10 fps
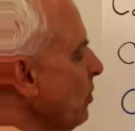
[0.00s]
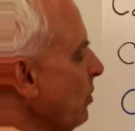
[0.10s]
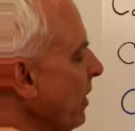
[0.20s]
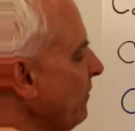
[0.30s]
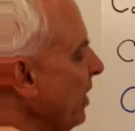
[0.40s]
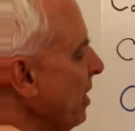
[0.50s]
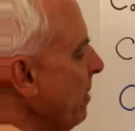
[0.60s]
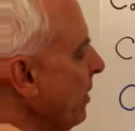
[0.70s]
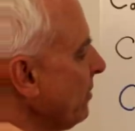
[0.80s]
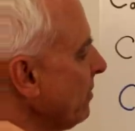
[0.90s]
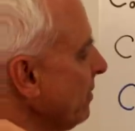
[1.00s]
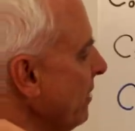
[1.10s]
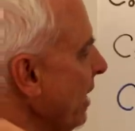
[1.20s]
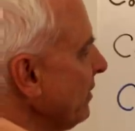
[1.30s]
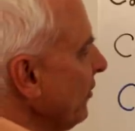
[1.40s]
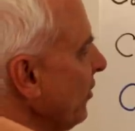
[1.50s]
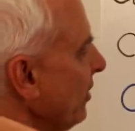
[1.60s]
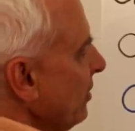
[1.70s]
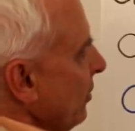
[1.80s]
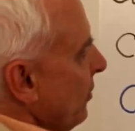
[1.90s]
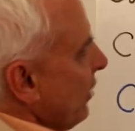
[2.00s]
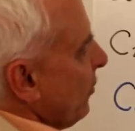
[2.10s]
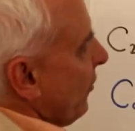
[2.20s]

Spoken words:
one way of thinking about that is that, you know, these